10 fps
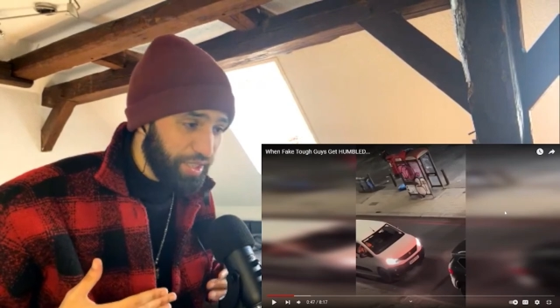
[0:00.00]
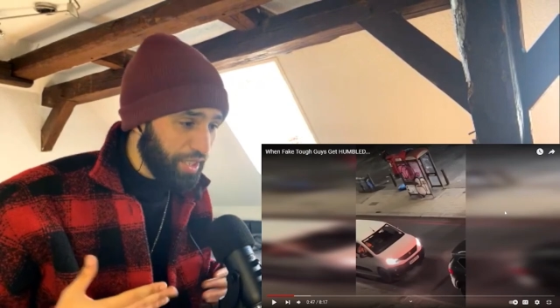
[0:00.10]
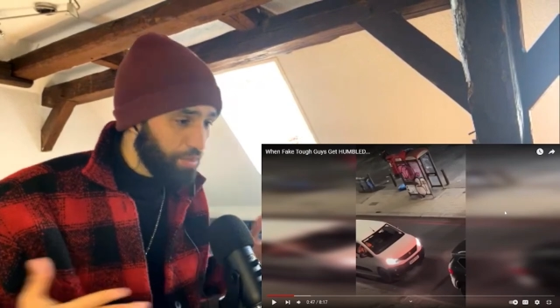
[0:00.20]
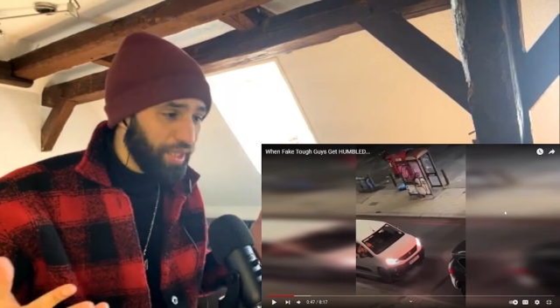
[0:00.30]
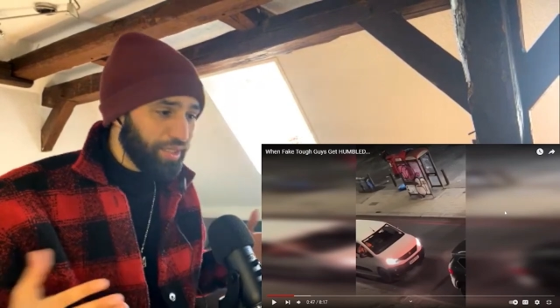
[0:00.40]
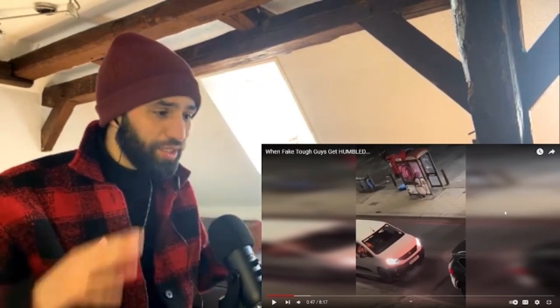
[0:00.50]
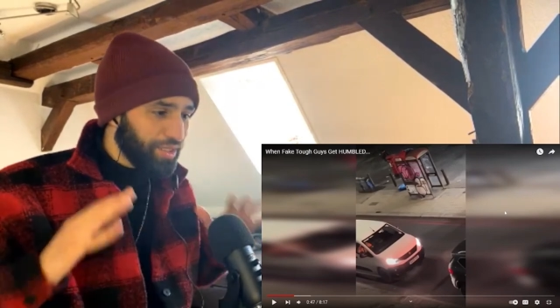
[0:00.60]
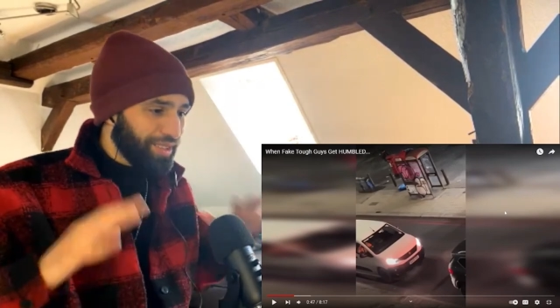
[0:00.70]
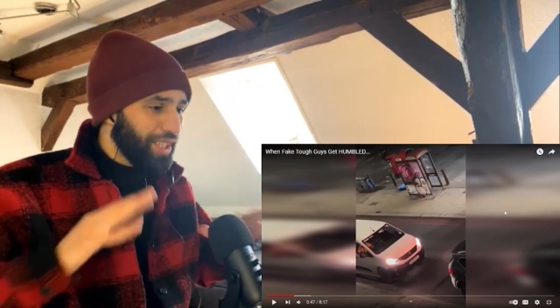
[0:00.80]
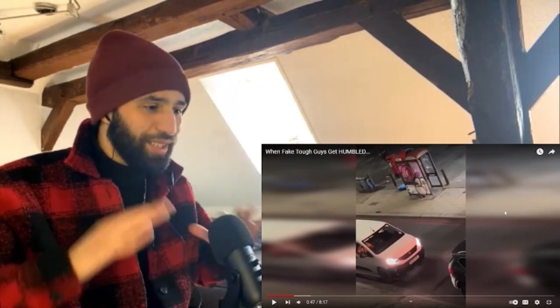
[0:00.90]
them they
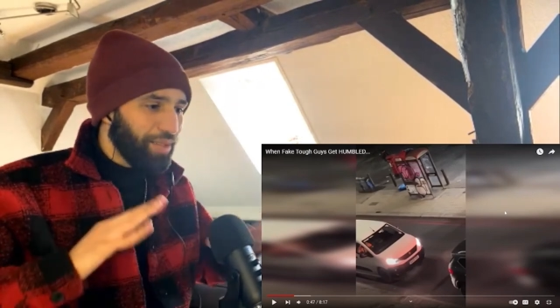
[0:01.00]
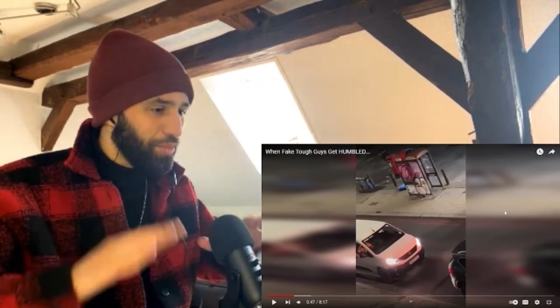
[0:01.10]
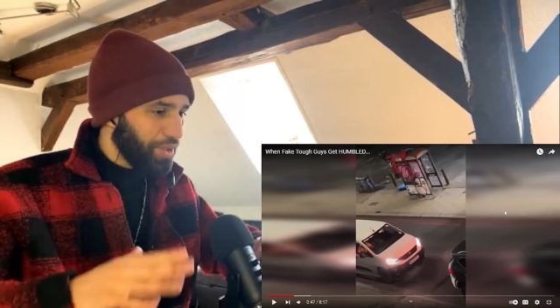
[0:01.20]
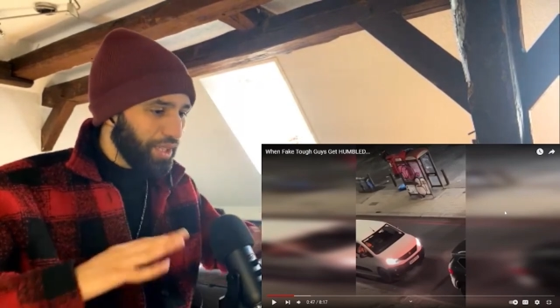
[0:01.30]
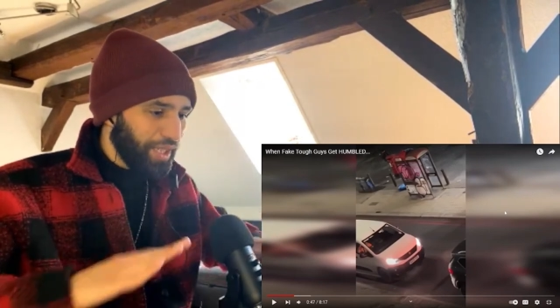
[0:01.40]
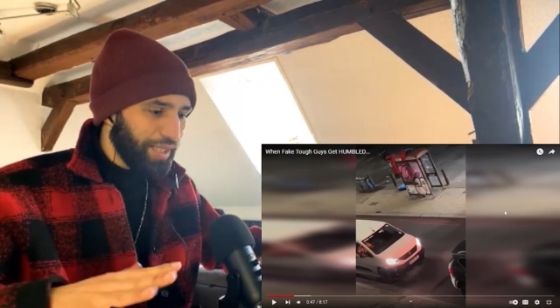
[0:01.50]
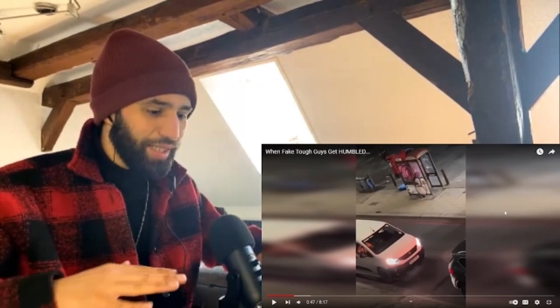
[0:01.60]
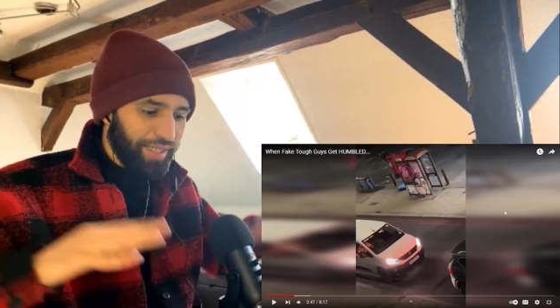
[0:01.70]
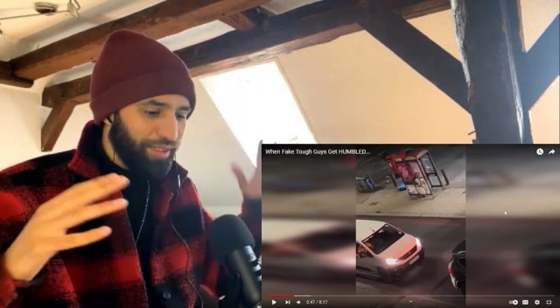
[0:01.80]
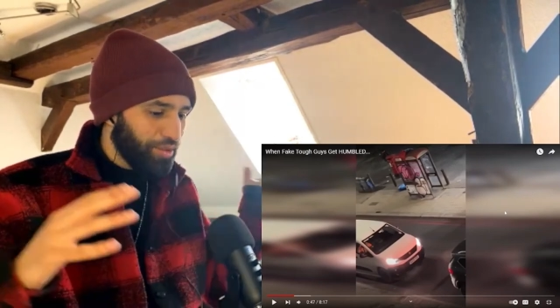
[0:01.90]
just get humbled
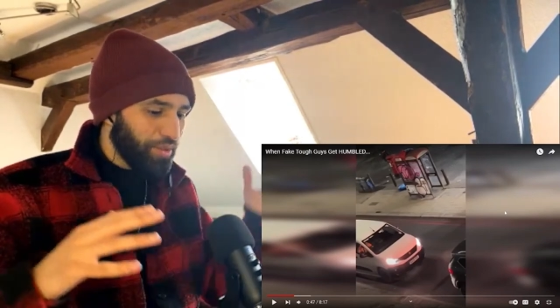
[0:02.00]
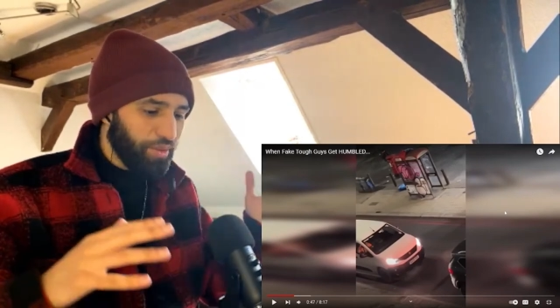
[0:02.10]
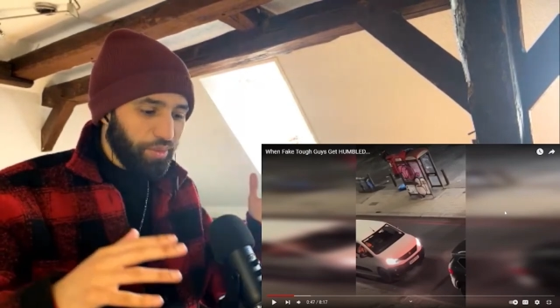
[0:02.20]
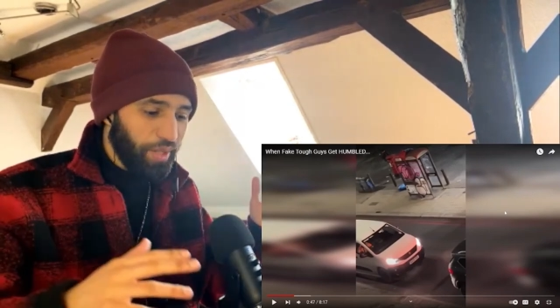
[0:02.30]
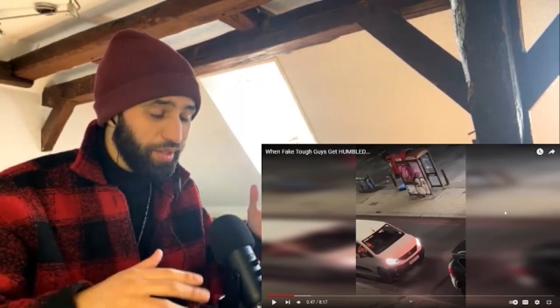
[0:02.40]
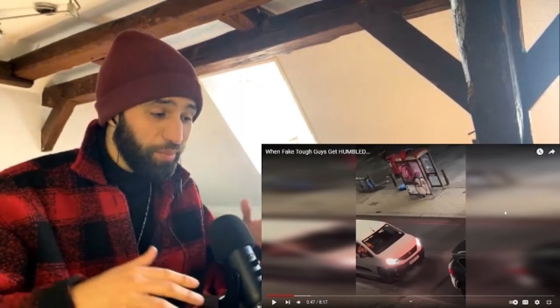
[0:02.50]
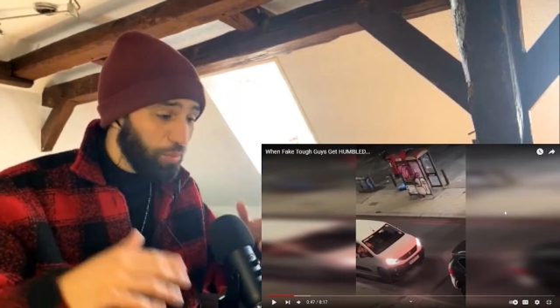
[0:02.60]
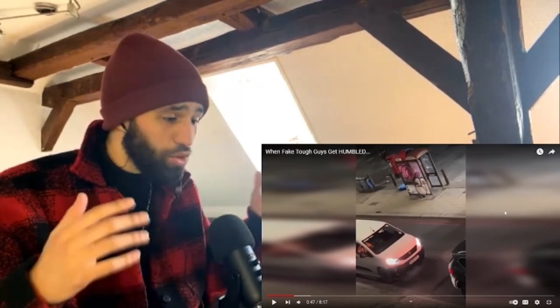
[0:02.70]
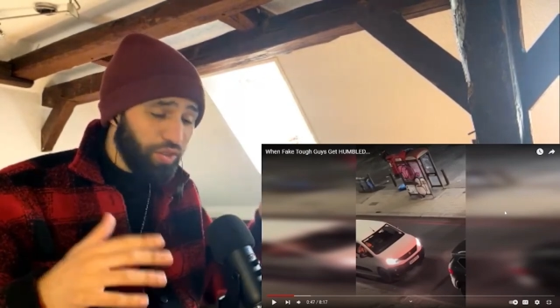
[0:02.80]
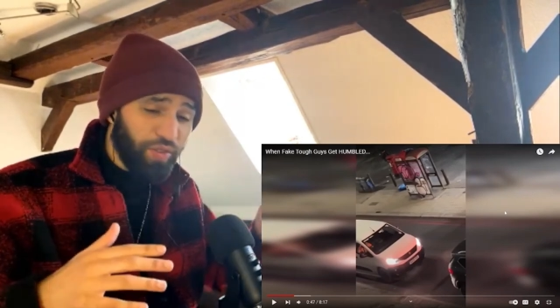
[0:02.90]
directly and they run
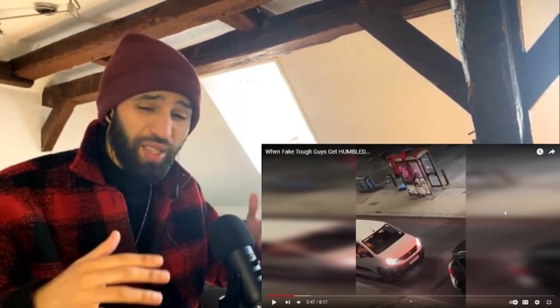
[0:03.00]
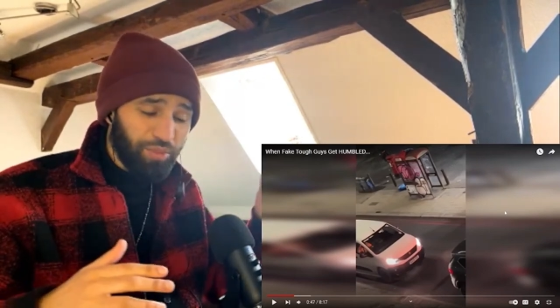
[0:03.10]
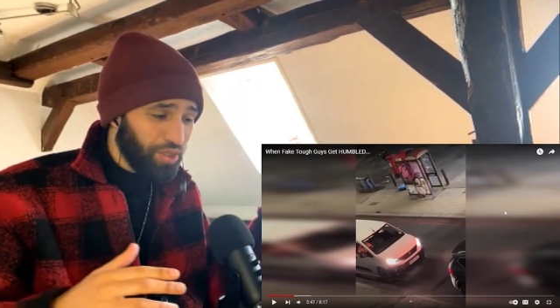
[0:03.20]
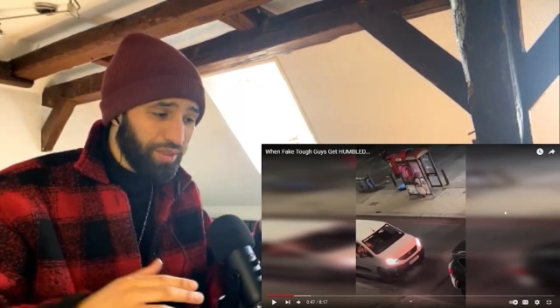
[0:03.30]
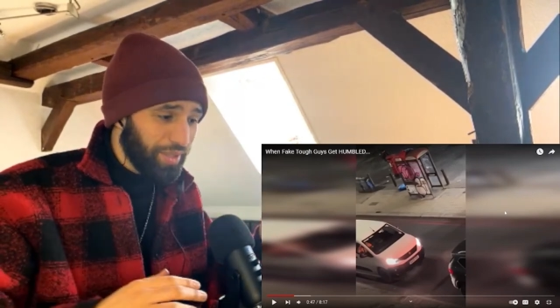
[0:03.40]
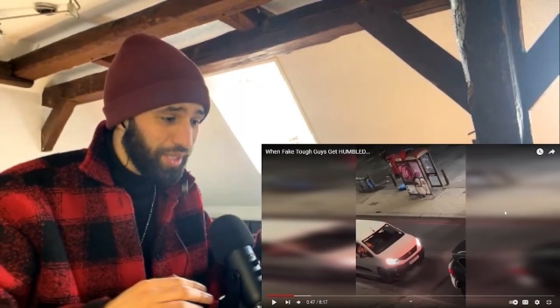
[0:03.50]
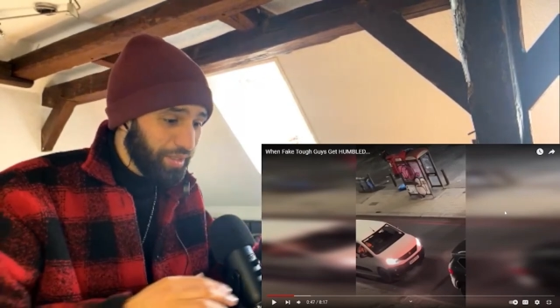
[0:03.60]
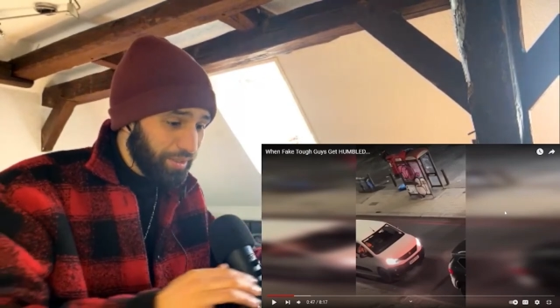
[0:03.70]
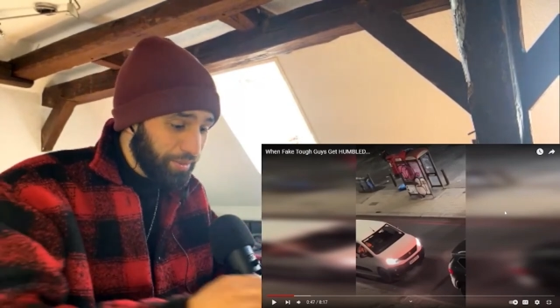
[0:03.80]
most of them just run